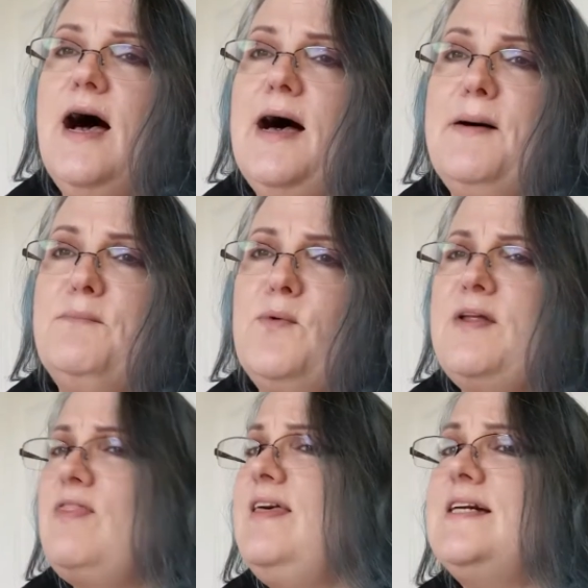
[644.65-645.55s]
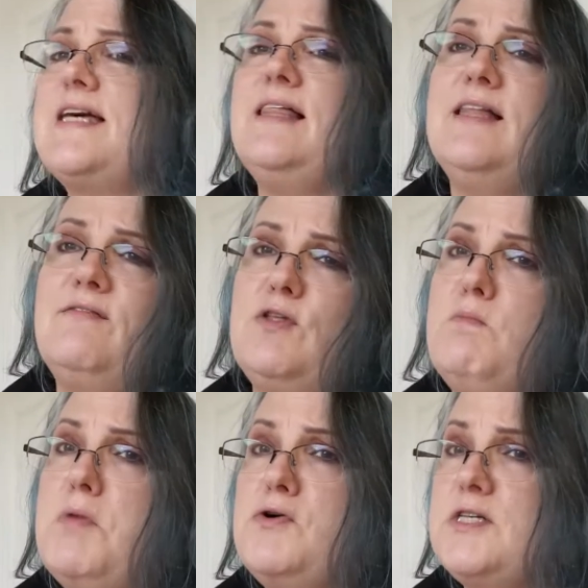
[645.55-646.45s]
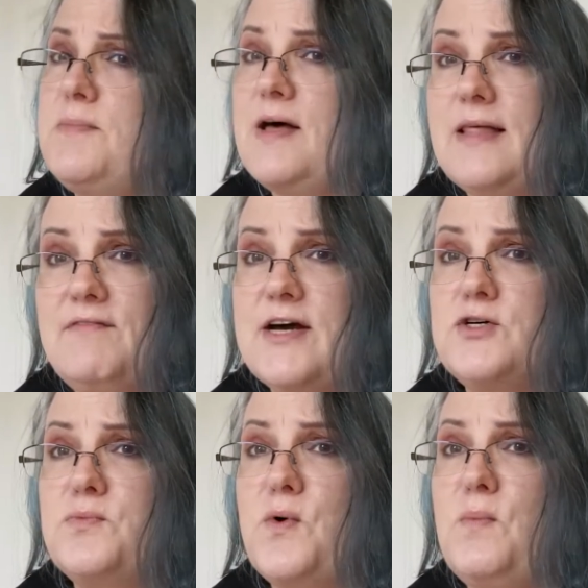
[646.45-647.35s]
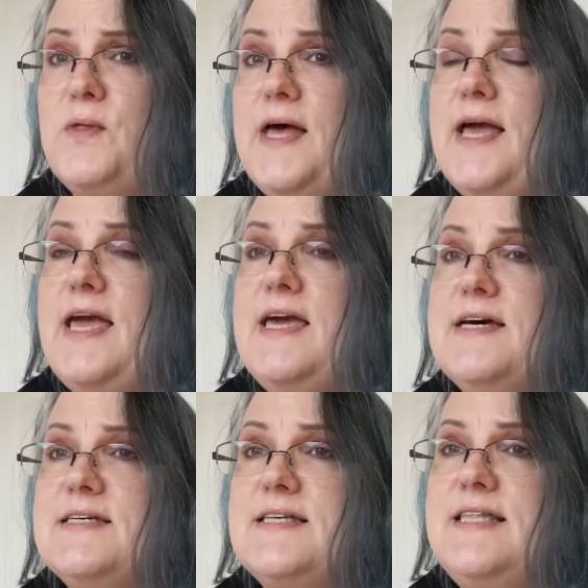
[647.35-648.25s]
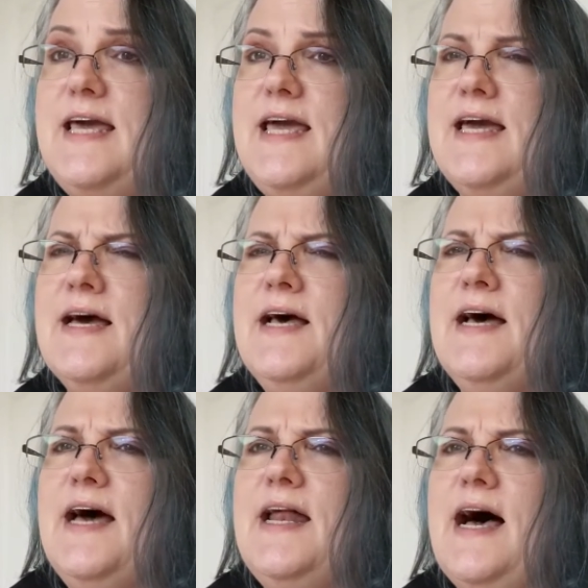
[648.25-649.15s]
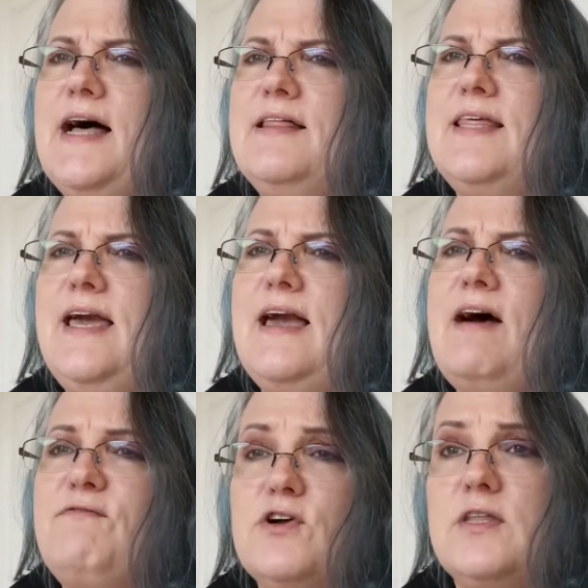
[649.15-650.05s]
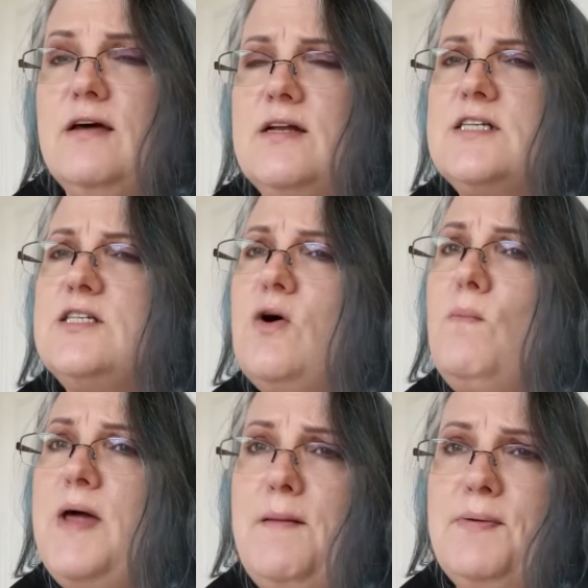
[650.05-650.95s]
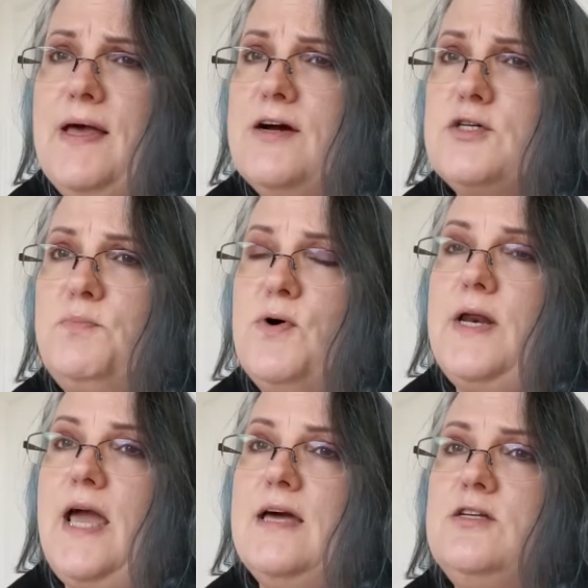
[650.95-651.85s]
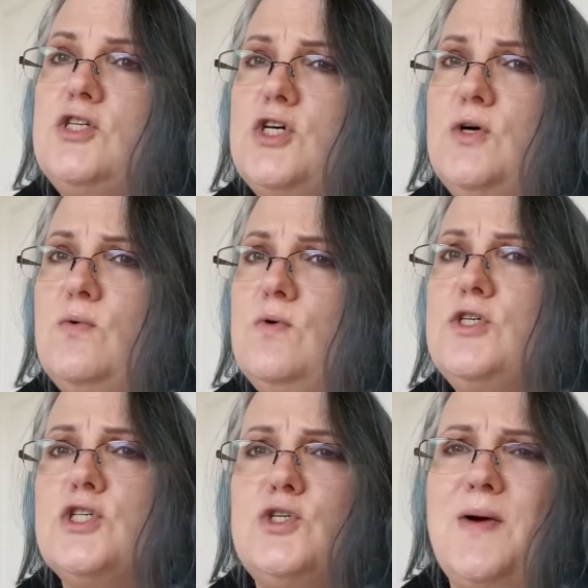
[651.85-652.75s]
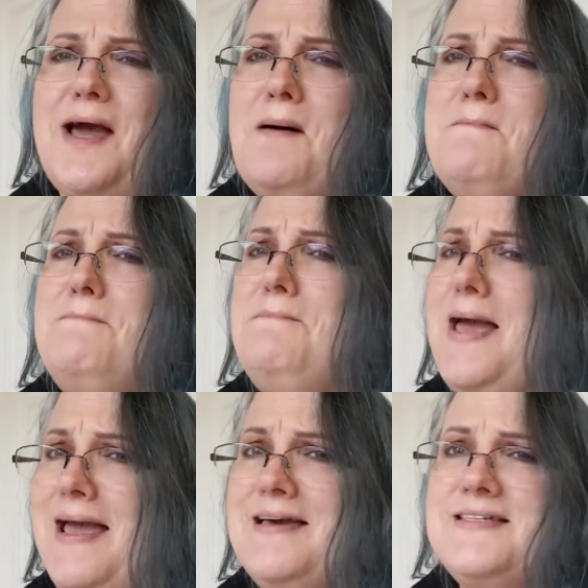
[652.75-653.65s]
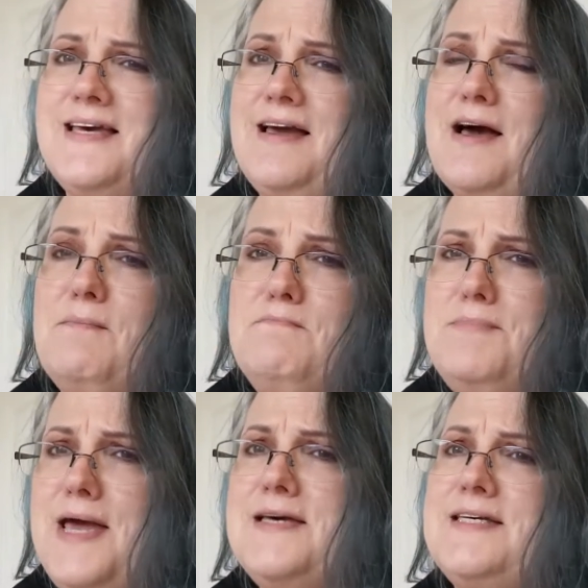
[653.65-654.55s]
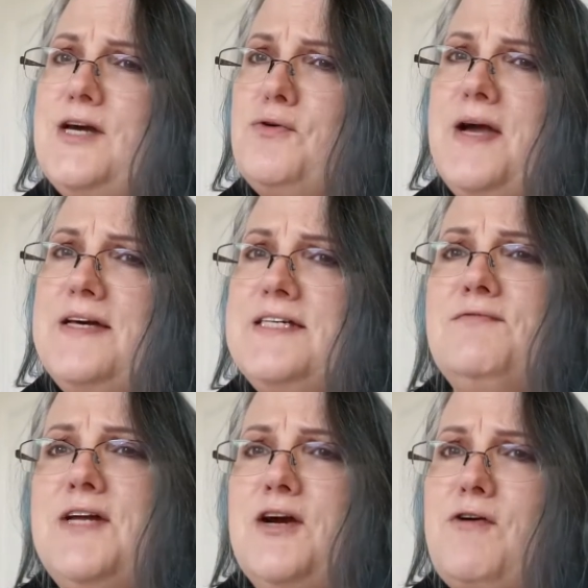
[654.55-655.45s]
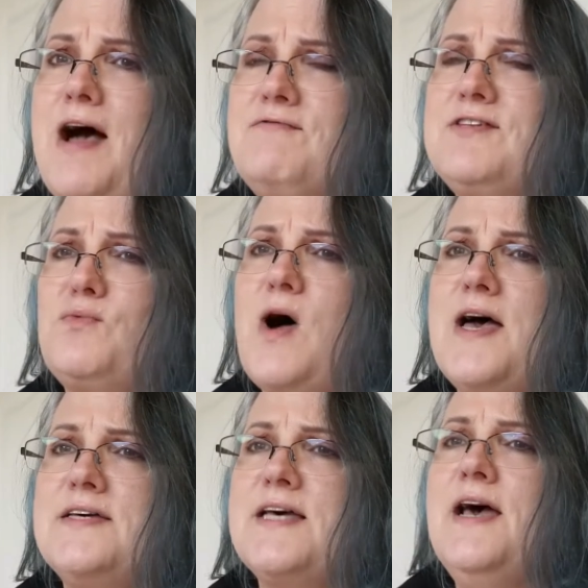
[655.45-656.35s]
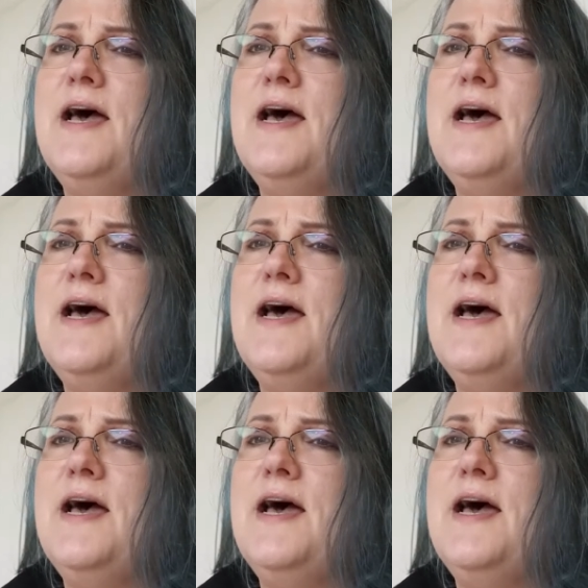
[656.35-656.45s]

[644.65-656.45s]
Um, one of the things I love the most about live action role playing is the uh, the effort that so many players put into just doing amazing, amazing creativity crafts wise.